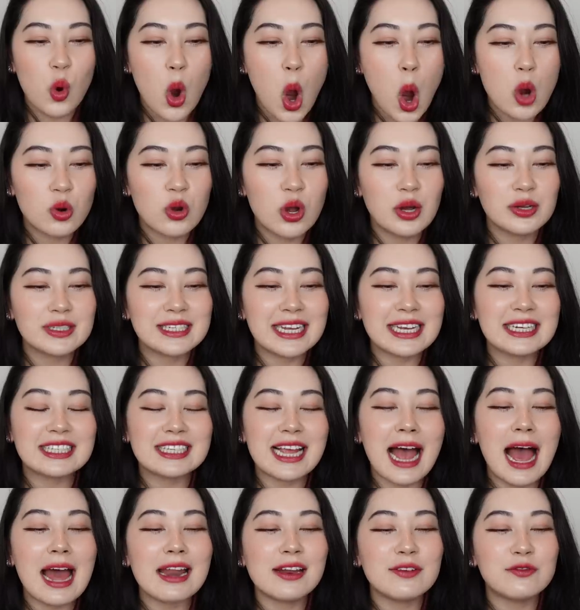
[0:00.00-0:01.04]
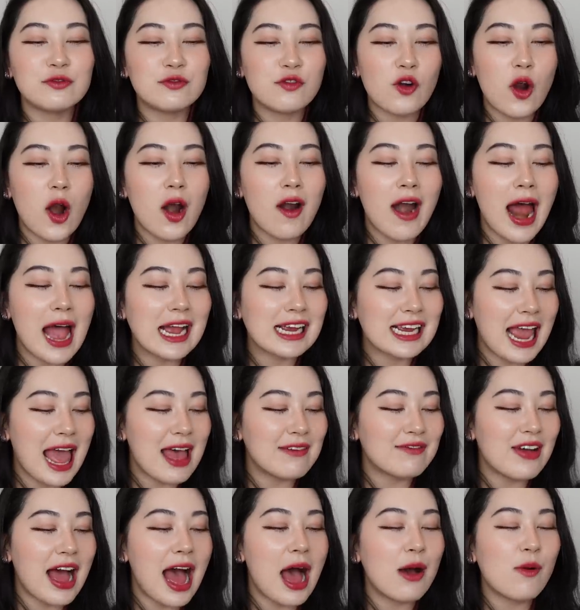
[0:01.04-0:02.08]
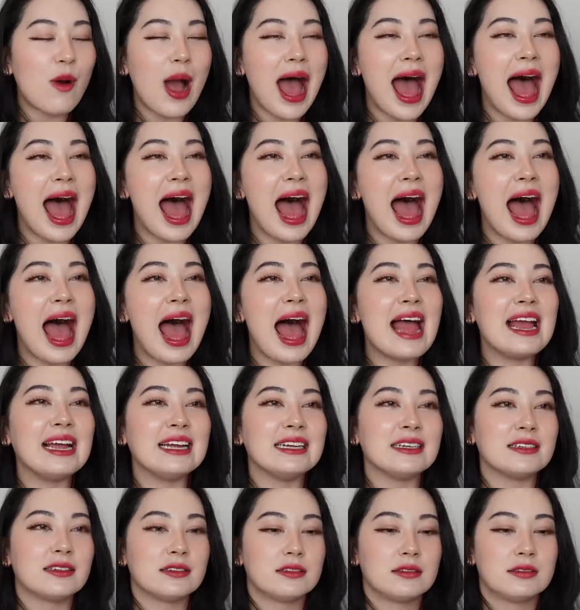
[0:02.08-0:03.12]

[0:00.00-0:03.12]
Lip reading: Woo! Who's excited for a giveaway?